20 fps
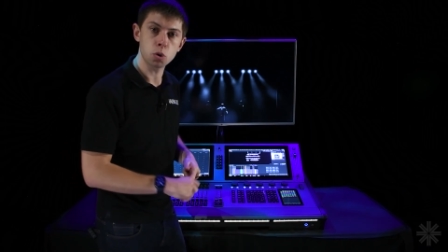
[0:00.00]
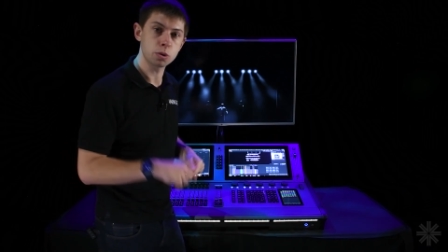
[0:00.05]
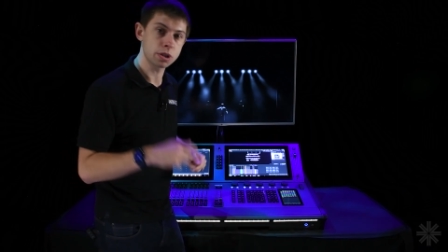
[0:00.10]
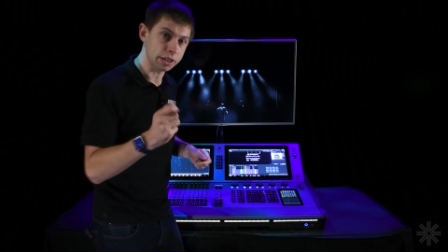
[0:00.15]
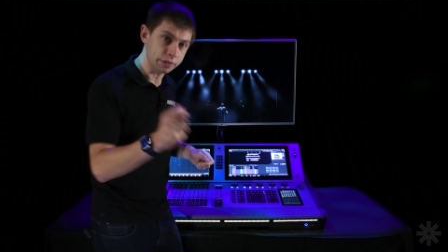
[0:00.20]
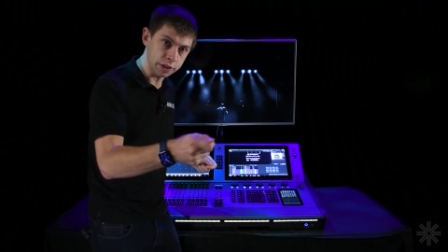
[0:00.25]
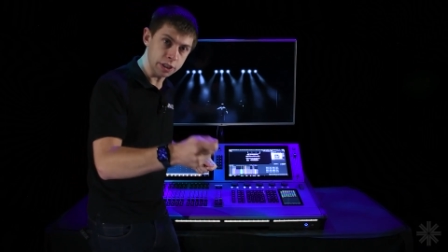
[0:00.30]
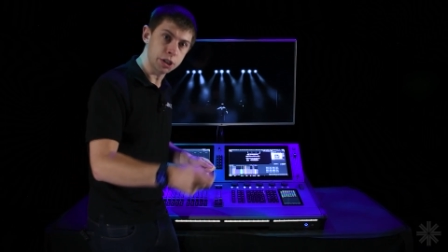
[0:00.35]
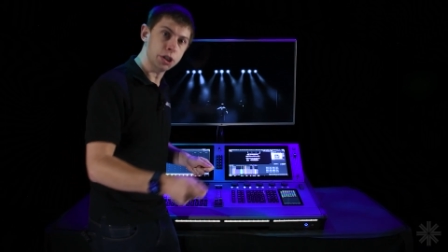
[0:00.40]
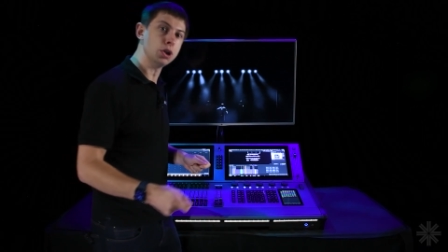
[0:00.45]
So
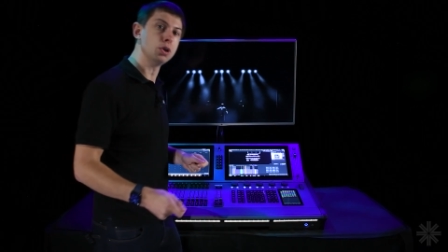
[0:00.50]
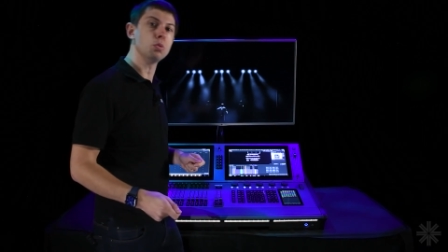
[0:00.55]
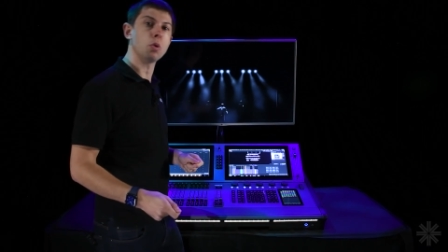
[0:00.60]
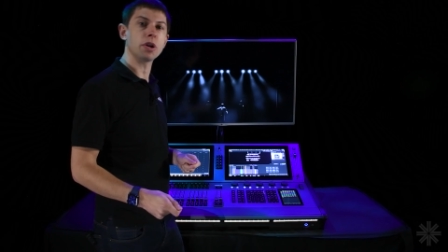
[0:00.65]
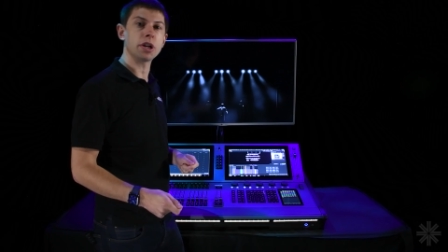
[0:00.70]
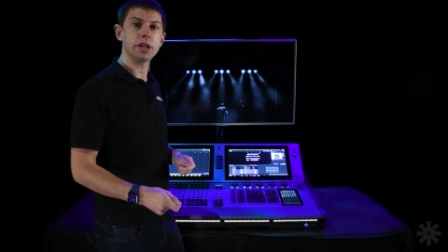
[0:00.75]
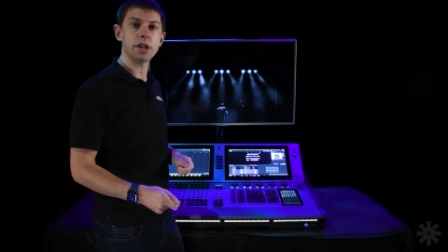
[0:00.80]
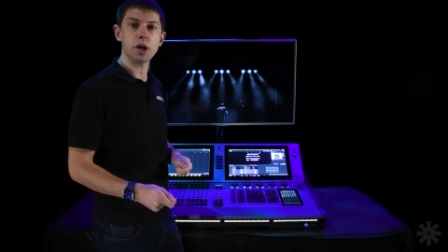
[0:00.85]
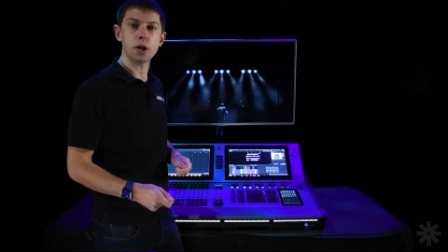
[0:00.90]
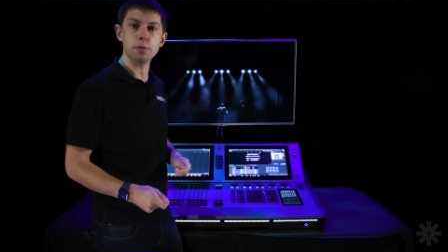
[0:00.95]
if you do want
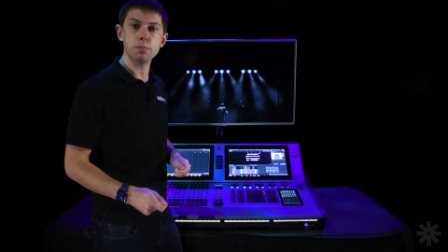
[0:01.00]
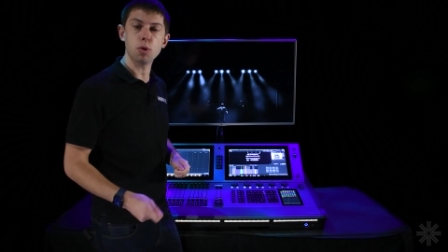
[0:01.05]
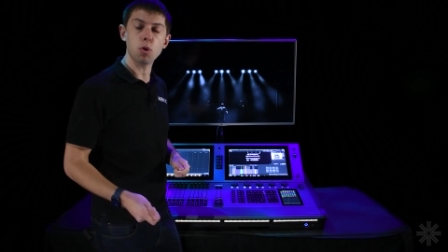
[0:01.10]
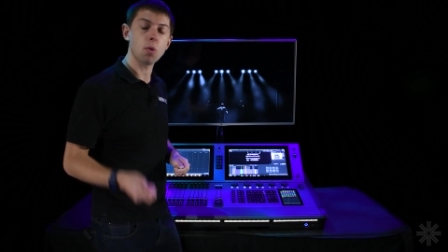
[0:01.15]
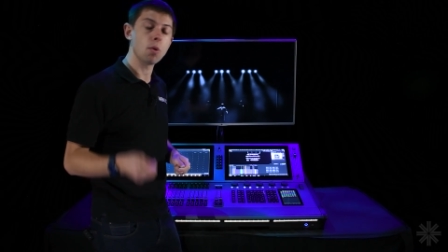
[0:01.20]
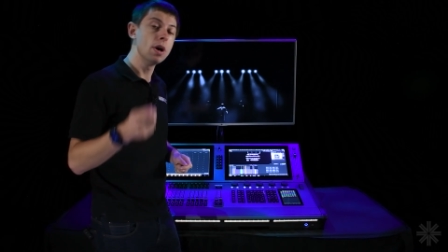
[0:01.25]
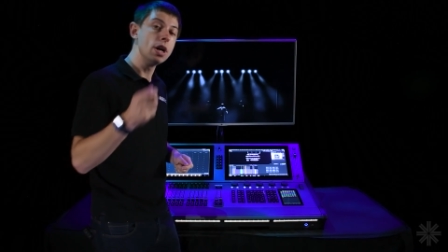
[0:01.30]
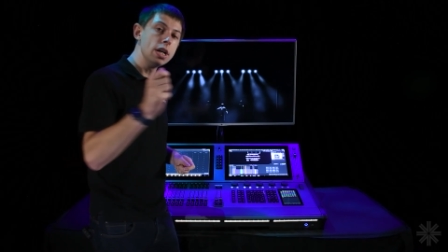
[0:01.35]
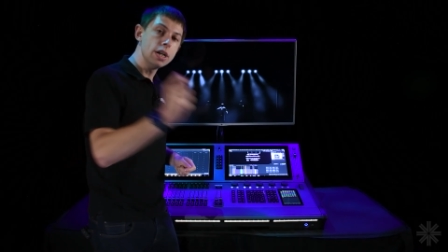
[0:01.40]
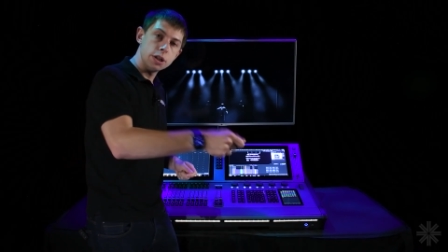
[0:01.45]
to know
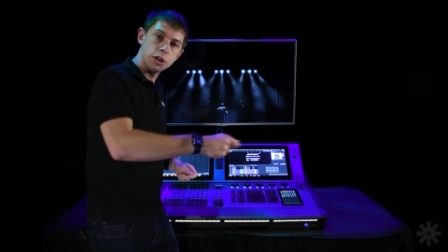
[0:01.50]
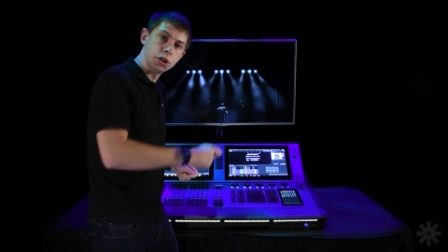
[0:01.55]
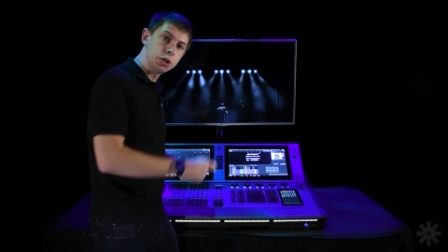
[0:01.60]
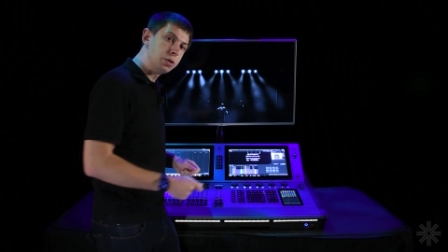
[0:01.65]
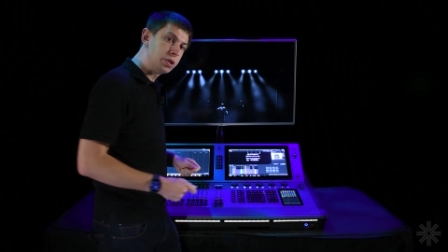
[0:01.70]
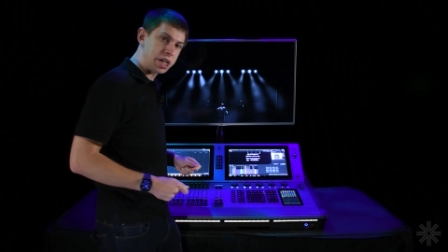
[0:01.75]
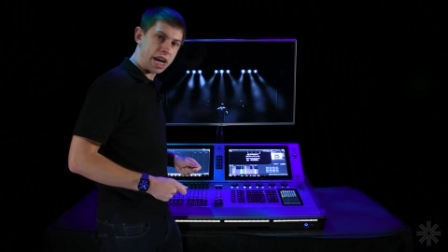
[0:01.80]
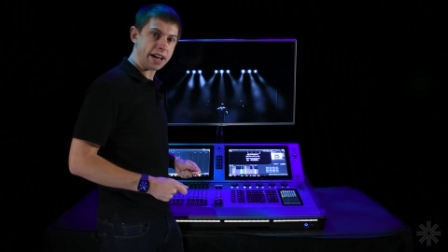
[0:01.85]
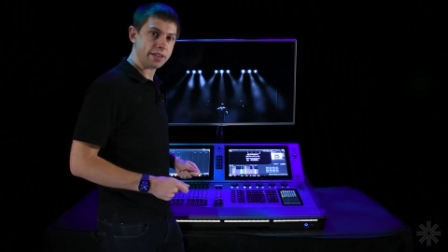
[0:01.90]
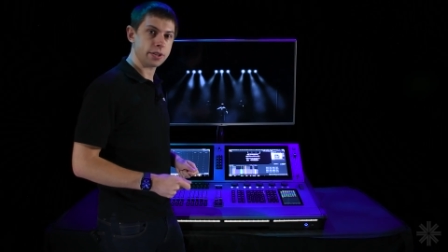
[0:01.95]
more, do
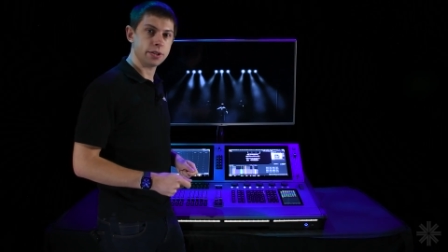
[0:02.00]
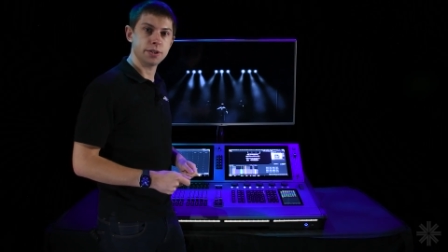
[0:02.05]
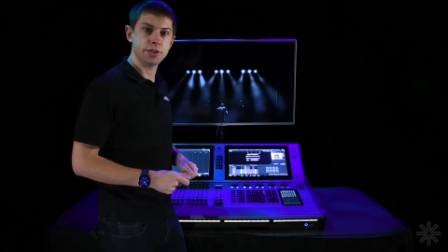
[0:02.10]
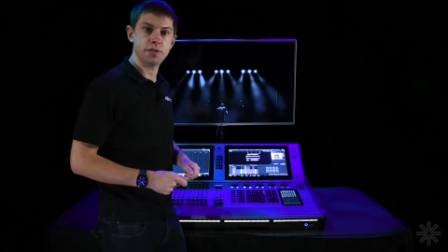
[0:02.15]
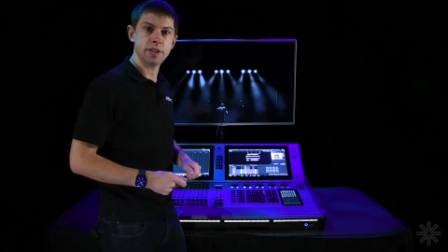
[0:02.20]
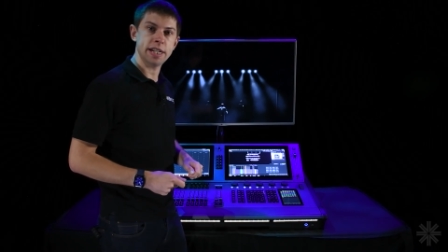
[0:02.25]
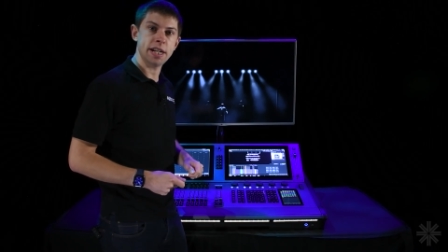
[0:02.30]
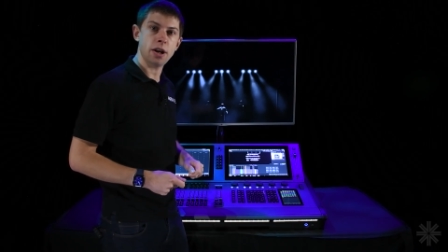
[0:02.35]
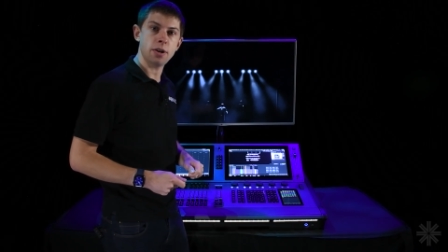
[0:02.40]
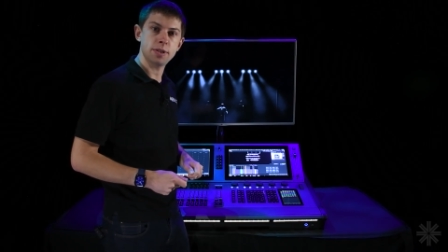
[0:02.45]
check those
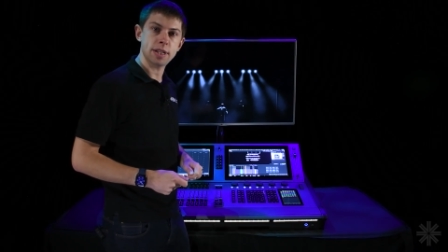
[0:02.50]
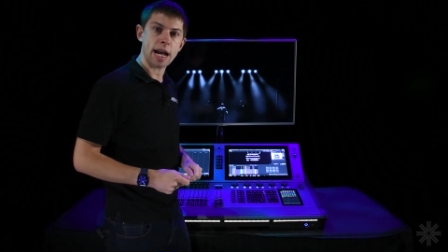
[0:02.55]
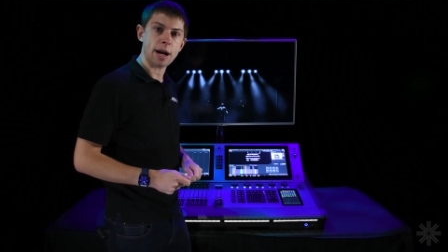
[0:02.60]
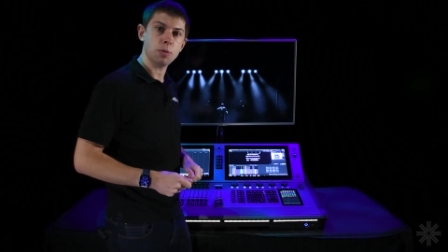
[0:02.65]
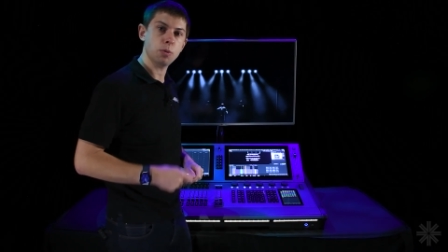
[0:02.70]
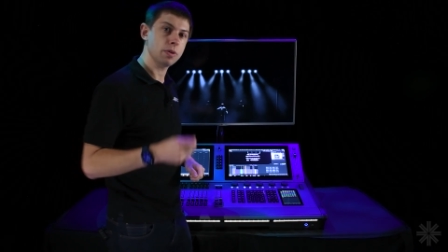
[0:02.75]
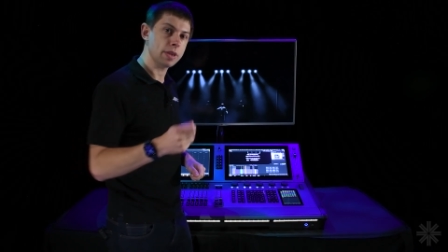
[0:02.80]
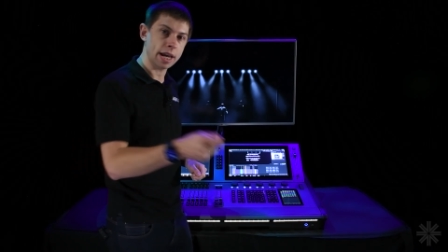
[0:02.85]
videos out.